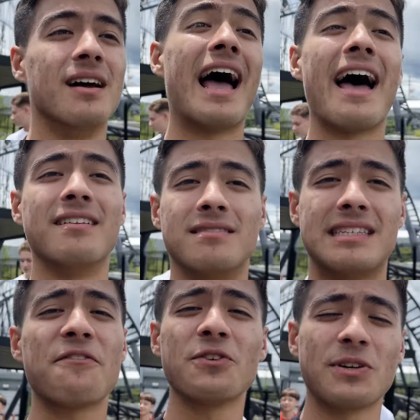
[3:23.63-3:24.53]
and
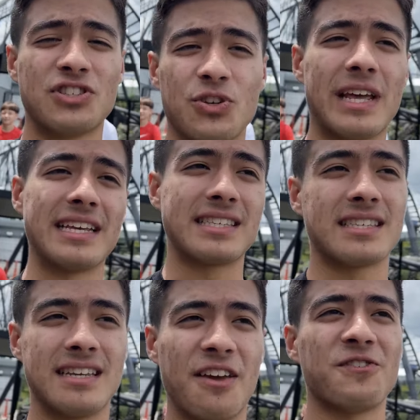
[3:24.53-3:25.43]
definitely do this
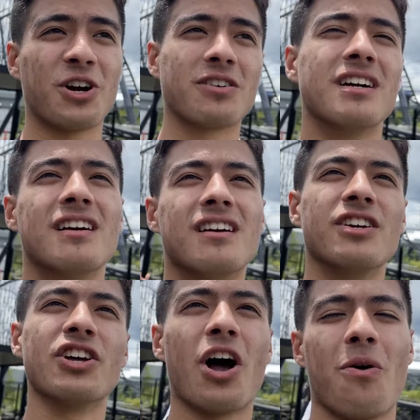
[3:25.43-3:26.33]
if you're,
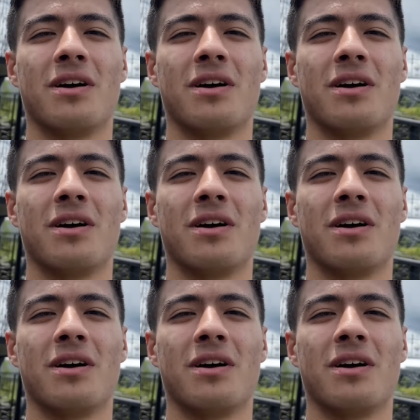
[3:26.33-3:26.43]
you know,